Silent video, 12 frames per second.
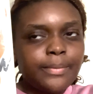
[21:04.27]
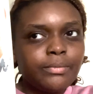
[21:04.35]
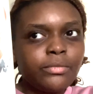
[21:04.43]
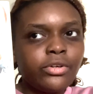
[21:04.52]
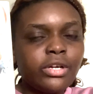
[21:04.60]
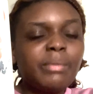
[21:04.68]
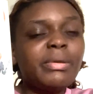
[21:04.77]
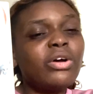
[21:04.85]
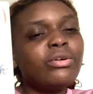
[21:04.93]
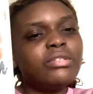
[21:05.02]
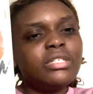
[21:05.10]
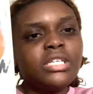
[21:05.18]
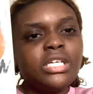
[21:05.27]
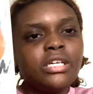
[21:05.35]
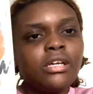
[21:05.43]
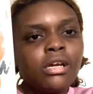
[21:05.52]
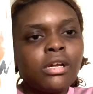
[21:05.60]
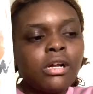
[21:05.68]
time learning about
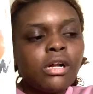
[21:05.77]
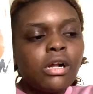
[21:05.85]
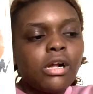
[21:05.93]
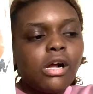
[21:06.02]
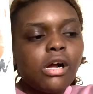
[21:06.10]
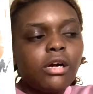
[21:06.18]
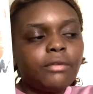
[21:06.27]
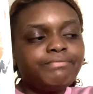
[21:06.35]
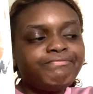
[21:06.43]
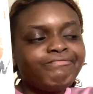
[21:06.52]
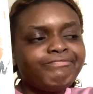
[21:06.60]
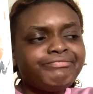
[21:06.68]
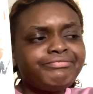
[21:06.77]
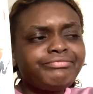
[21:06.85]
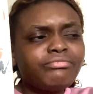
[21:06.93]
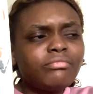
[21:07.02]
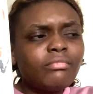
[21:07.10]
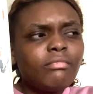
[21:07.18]
OCD. Um,
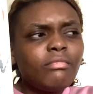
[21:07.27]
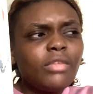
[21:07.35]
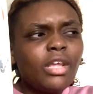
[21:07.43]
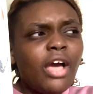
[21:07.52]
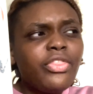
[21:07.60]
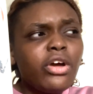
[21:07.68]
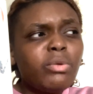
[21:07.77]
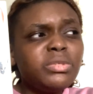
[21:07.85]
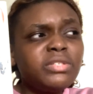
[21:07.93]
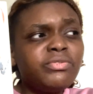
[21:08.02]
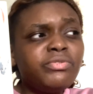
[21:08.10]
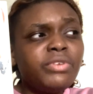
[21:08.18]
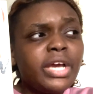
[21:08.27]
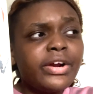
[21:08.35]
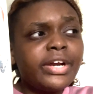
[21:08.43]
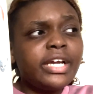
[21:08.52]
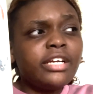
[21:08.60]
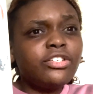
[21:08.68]
I thought it was
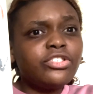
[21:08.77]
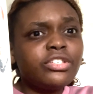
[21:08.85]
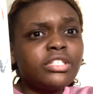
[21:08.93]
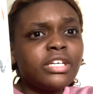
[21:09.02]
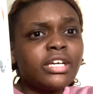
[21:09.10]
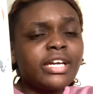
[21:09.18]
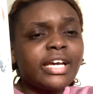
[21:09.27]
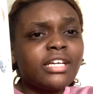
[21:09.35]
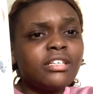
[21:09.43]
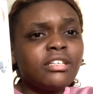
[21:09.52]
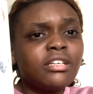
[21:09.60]
very interesting, and